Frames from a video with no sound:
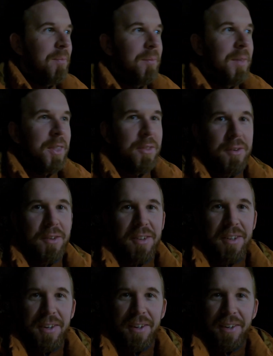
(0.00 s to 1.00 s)
My
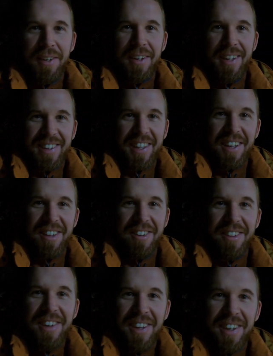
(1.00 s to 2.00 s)
thoughts are, let's get this
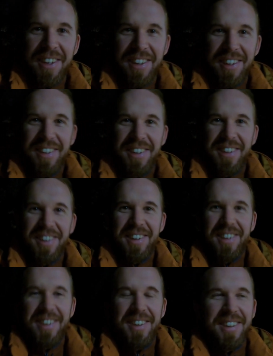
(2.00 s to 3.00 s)
done.
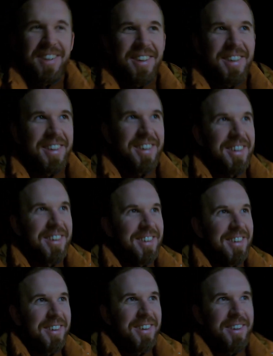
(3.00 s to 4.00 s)
And
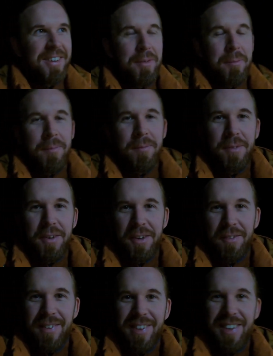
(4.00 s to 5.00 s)

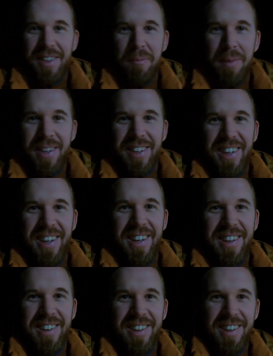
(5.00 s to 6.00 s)
nervous, a bit
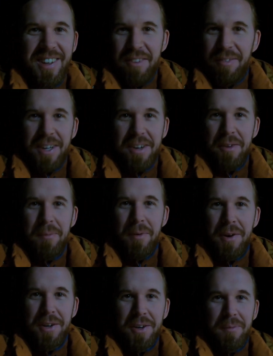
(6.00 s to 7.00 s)
scared. Never had an
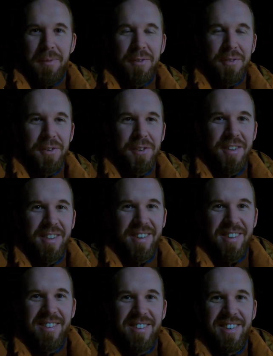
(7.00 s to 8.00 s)
operation before, so.